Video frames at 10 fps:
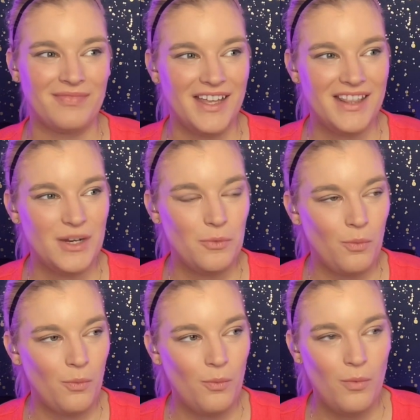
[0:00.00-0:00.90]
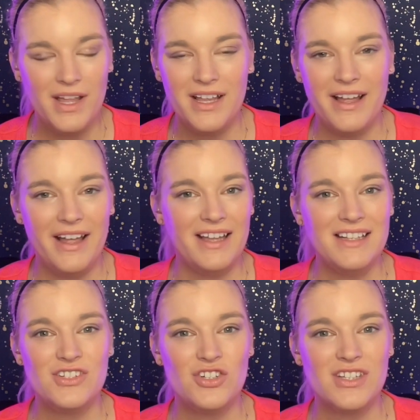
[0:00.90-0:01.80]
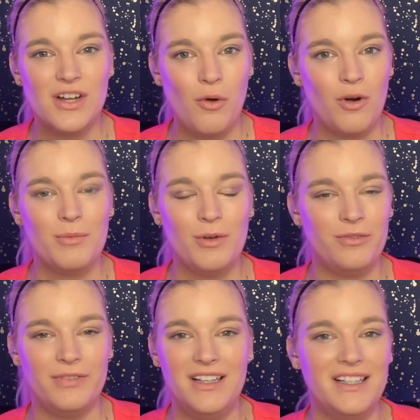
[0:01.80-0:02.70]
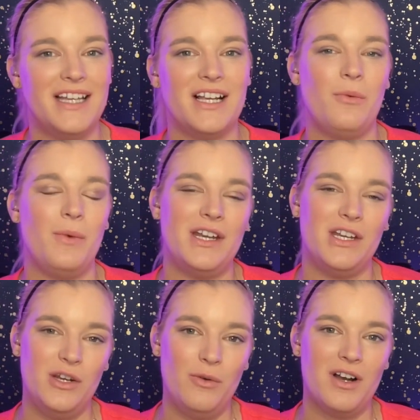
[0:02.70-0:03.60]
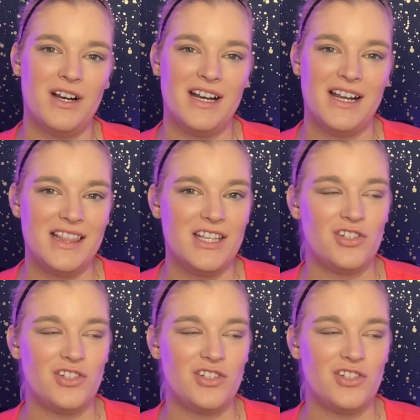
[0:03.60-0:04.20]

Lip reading: And then what It's just a horrible feeling when you are in the